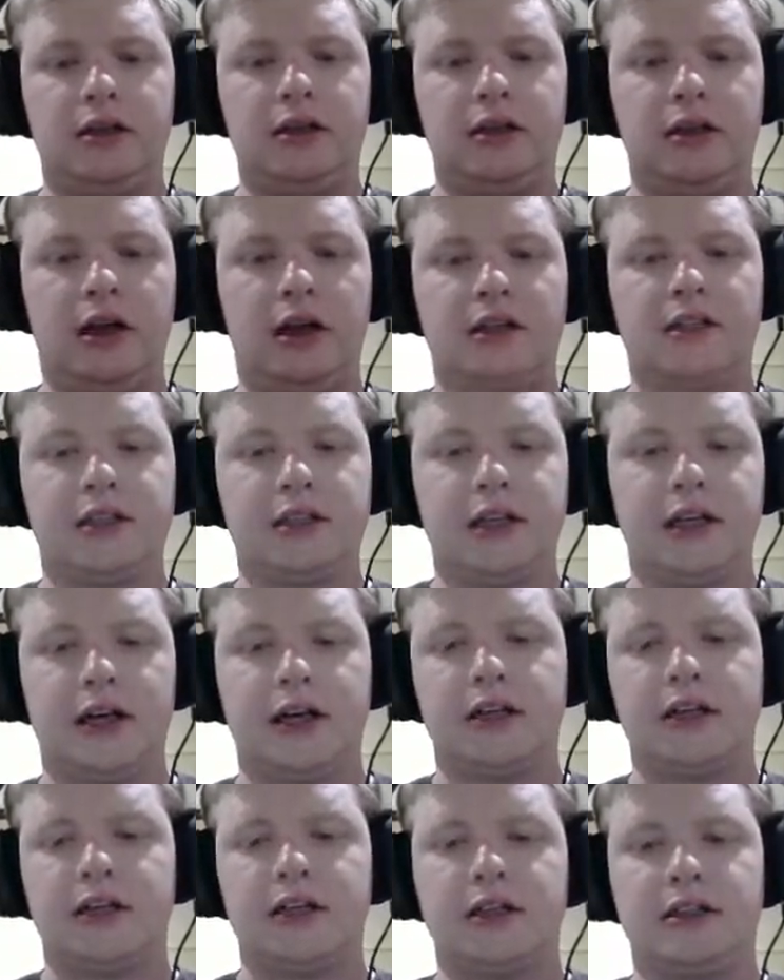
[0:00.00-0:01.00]
As he
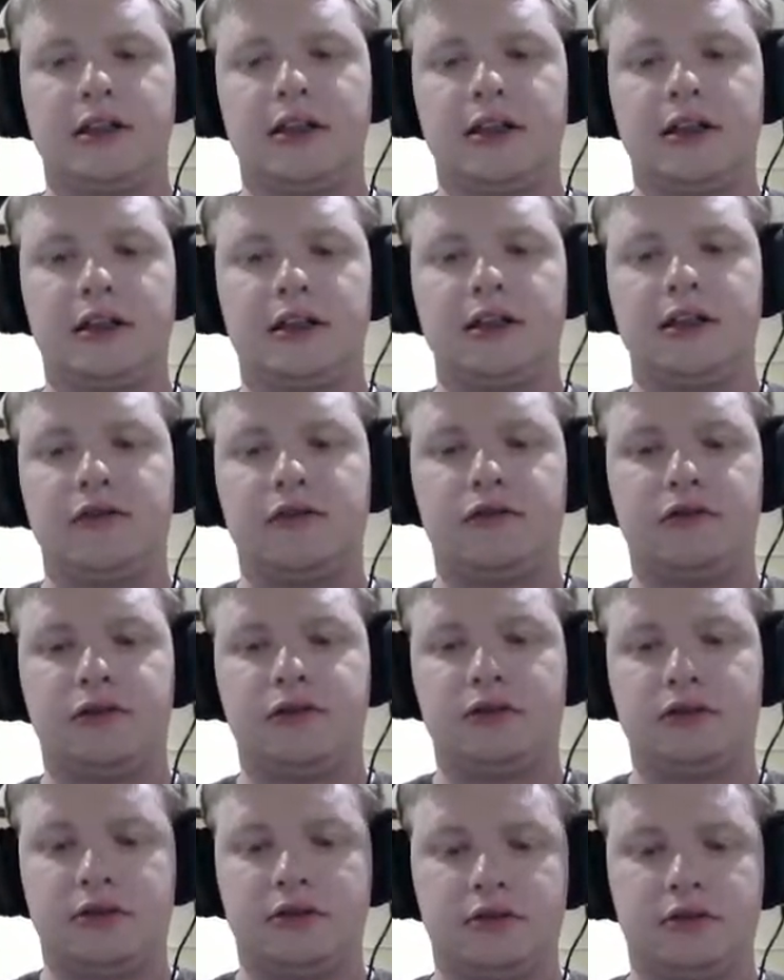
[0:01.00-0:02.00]
had a distinctly
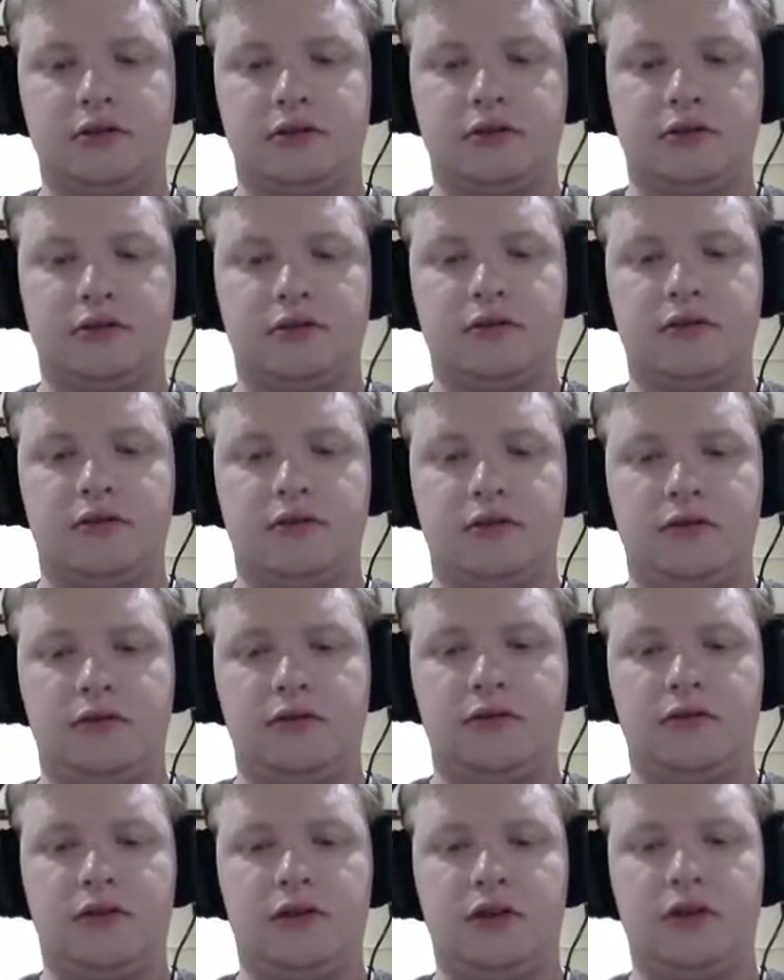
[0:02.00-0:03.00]
different
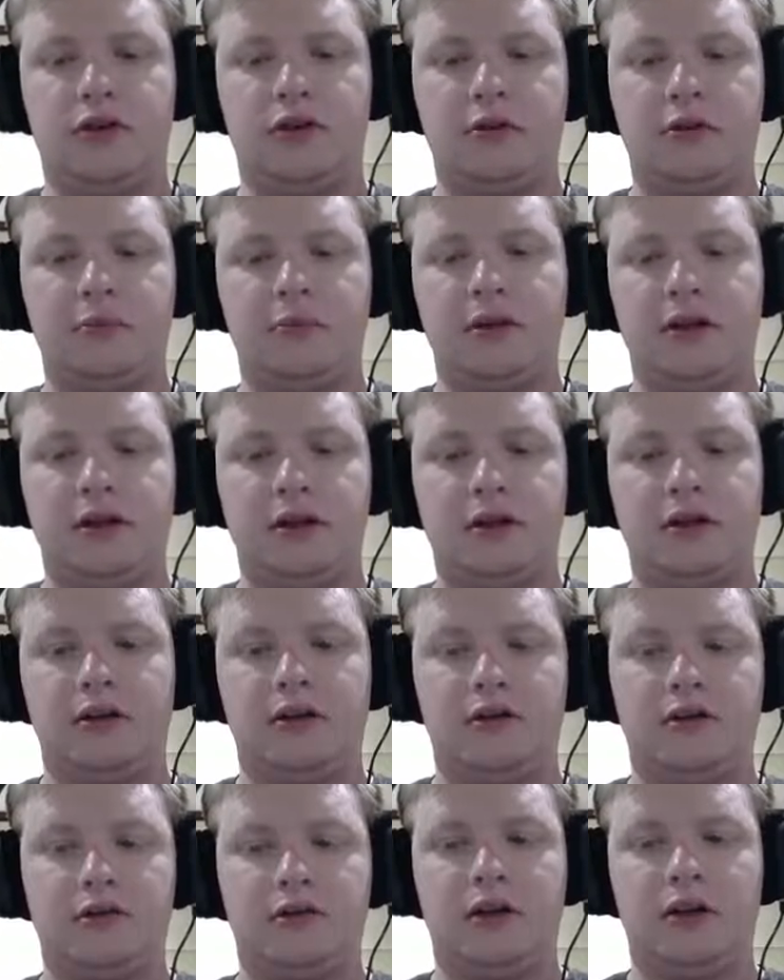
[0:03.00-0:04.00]
form
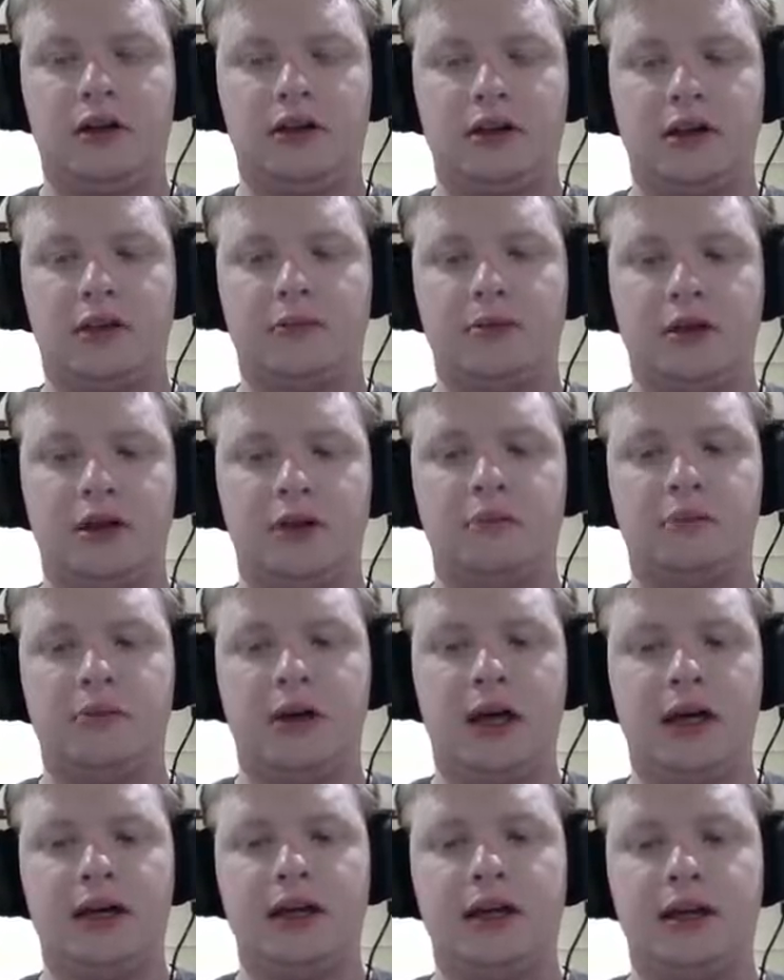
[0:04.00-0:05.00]
of lightsaber
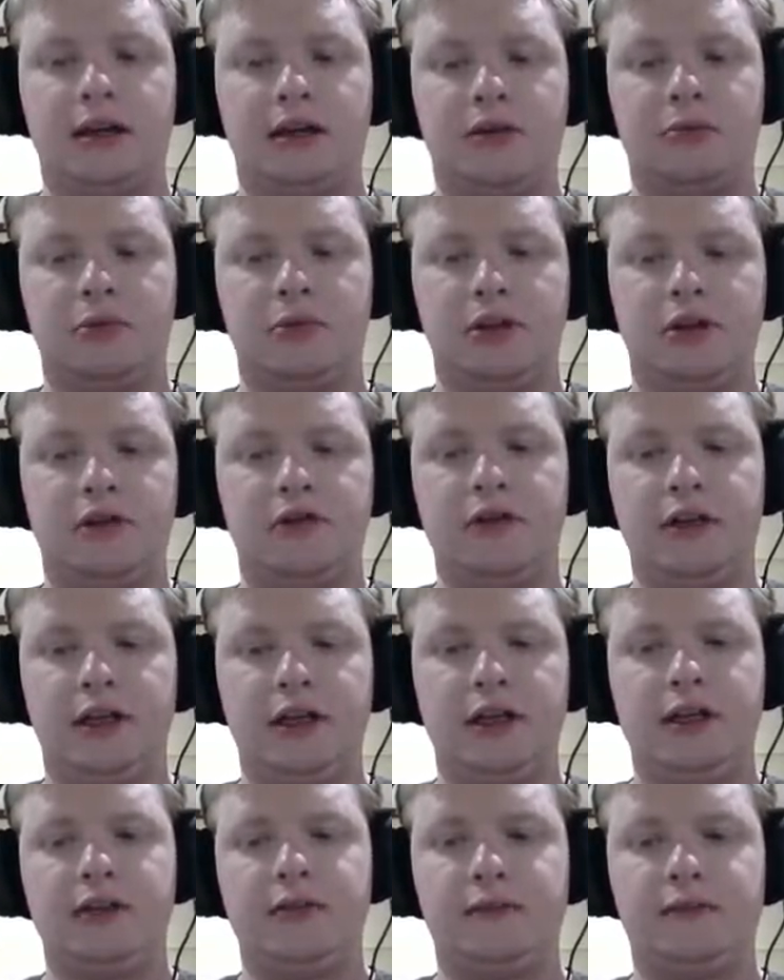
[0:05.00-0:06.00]
combat in the
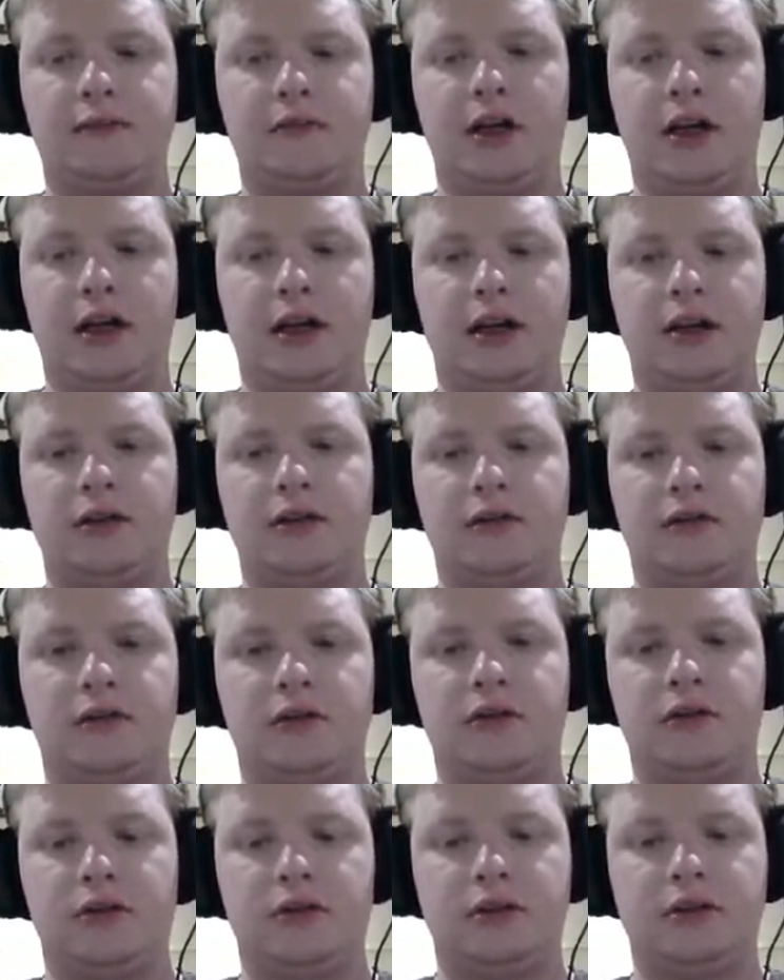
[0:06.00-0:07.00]
movie, and of
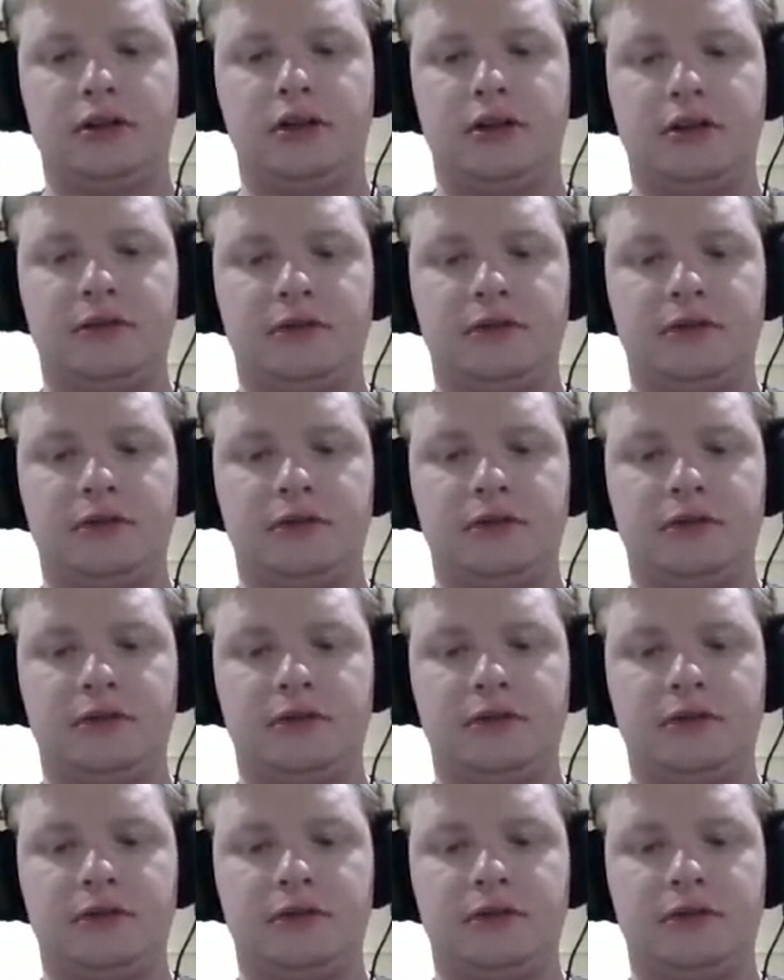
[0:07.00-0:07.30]
course,